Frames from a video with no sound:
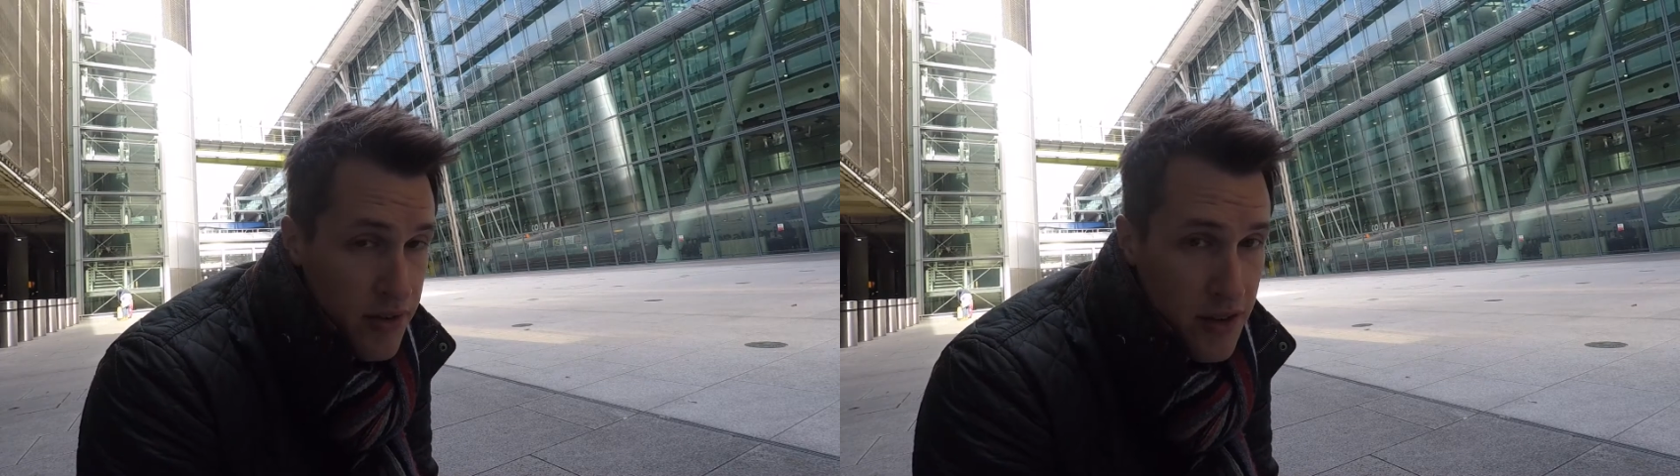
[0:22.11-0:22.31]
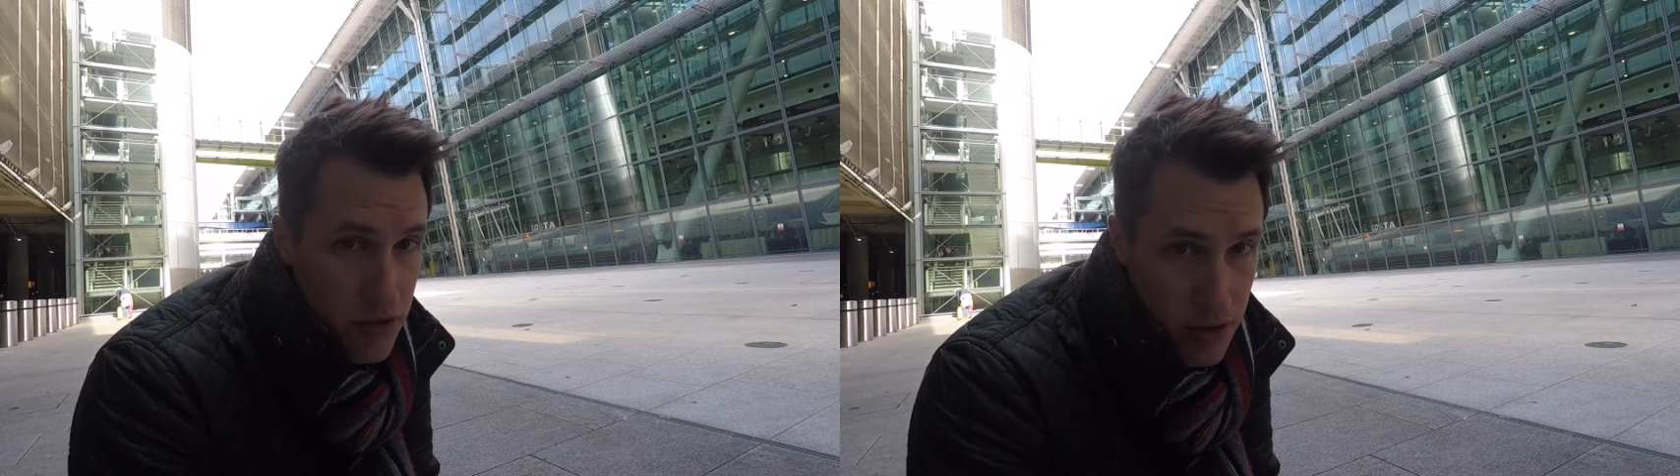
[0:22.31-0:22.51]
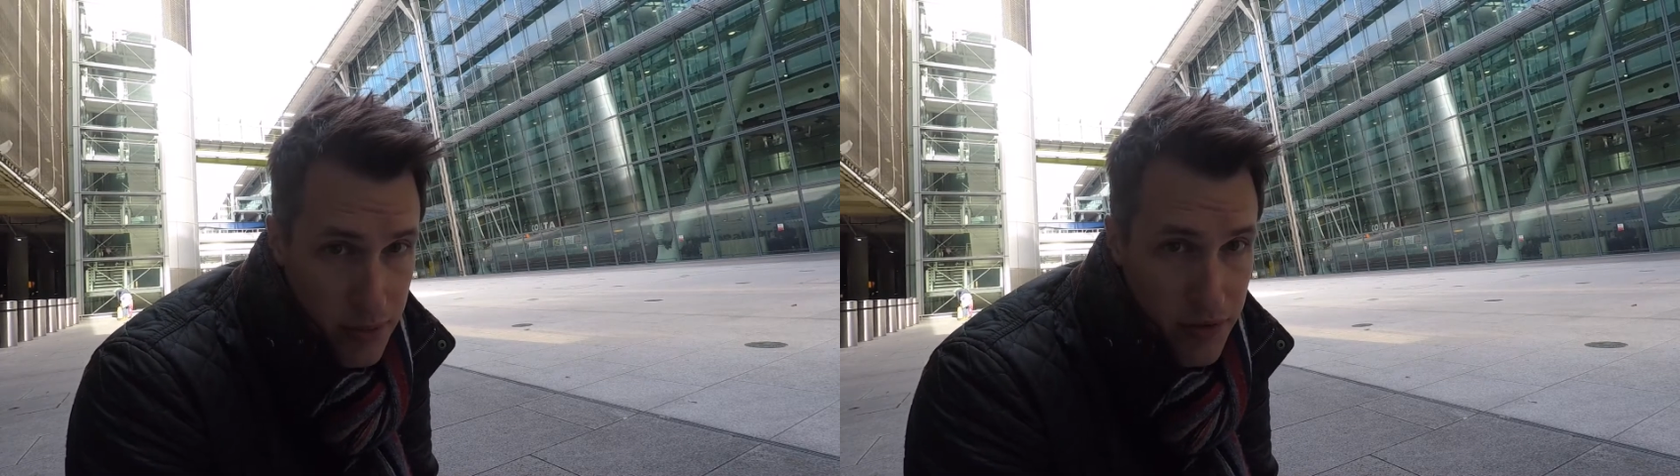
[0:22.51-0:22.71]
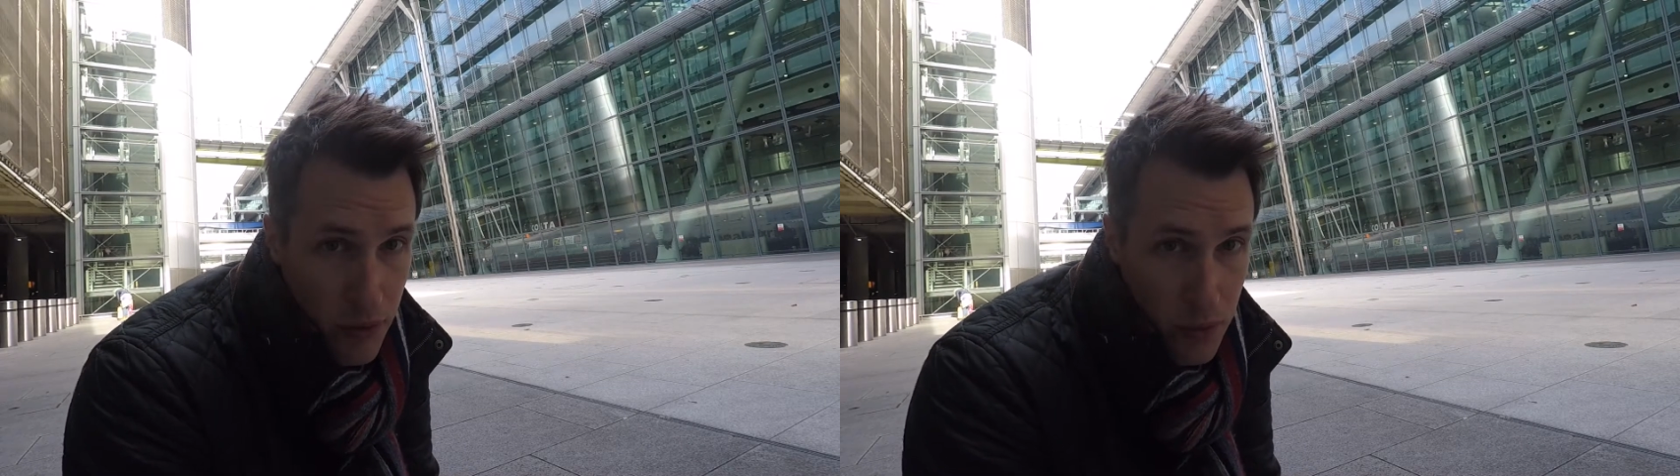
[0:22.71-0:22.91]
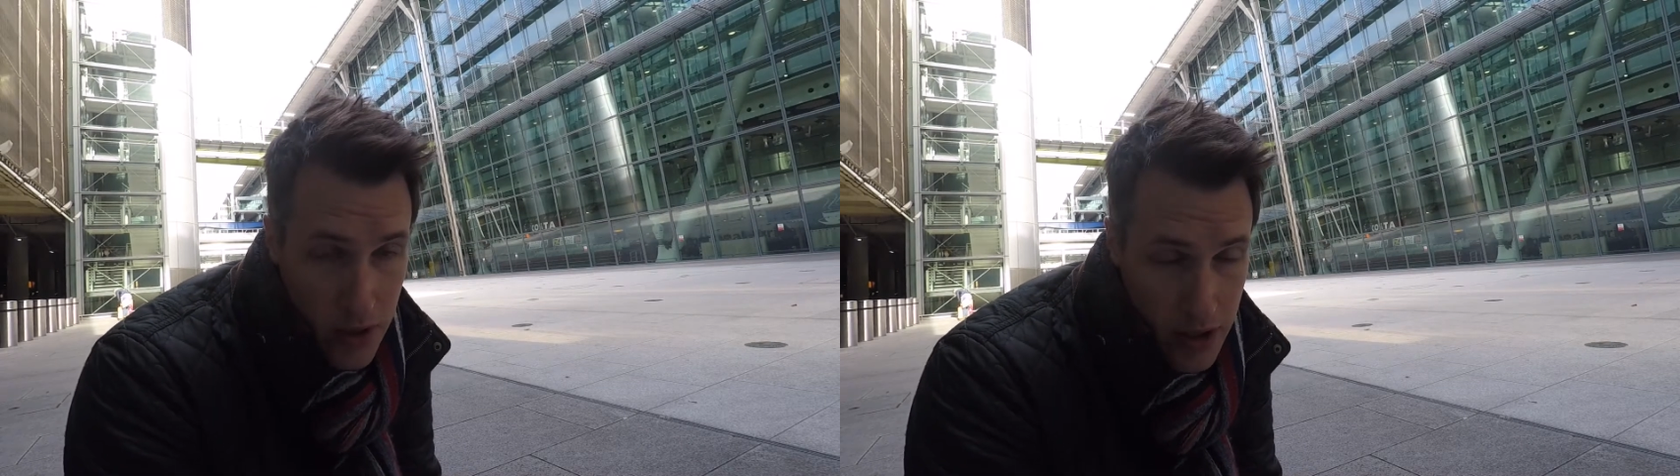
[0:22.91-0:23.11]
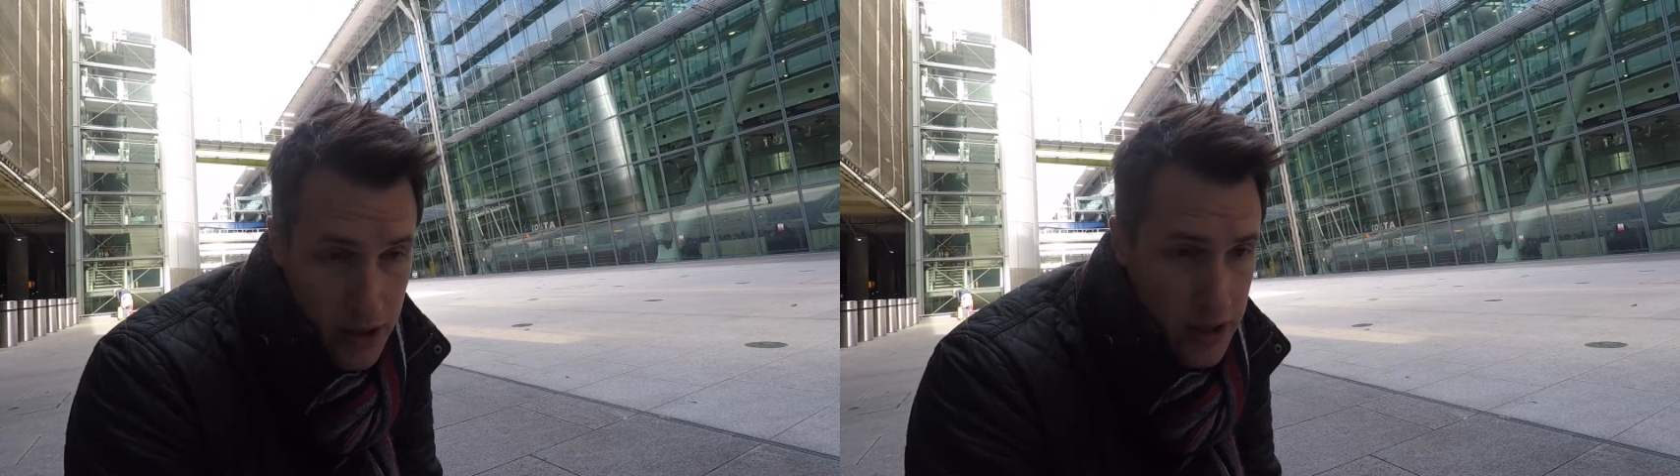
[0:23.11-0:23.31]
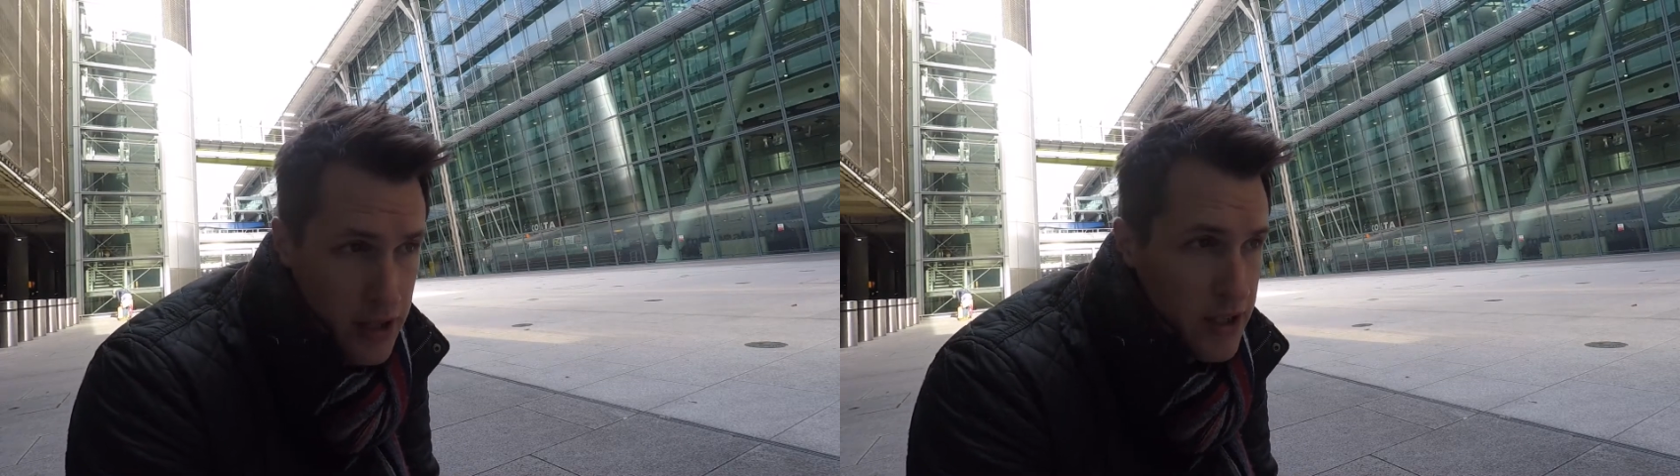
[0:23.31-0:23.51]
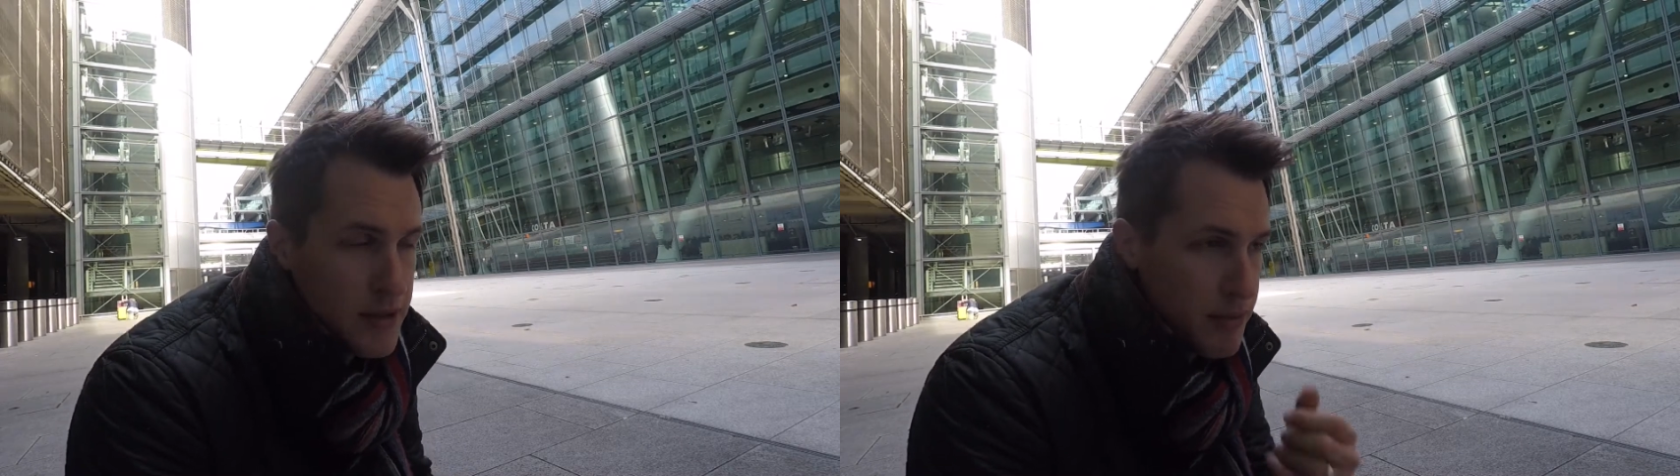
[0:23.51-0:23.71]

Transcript: This trip's for work.